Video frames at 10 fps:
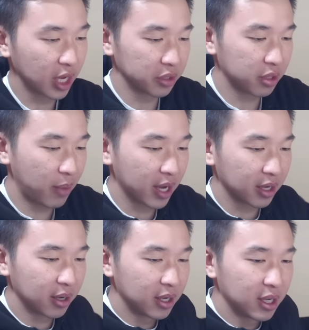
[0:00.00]
And there's the
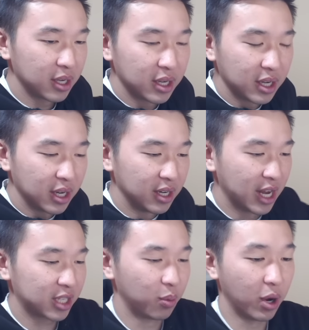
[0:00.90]
bag.
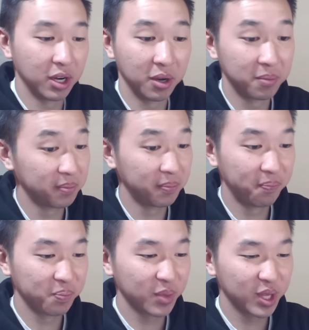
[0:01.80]
Next one.
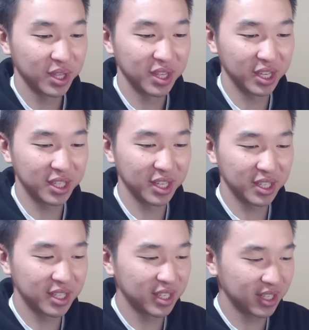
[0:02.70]
This
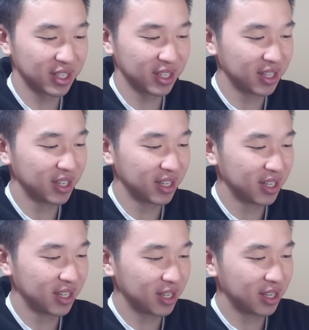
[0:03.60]
is
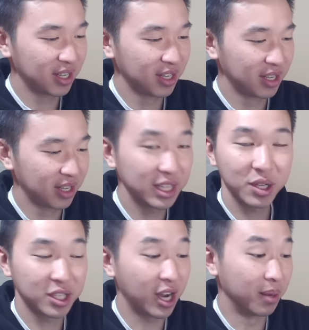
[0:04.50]
it's
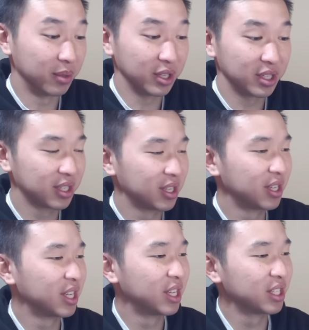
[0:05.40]
a good time, at least
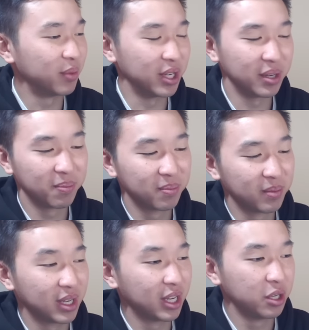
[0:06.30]
to me.
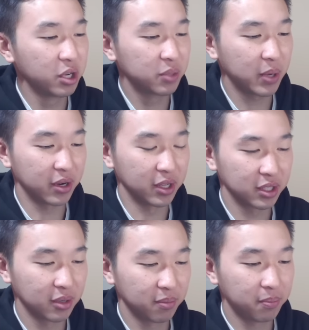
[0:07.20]
New
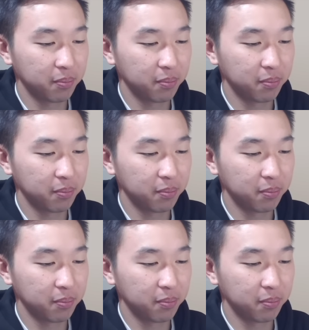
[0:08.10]
experience.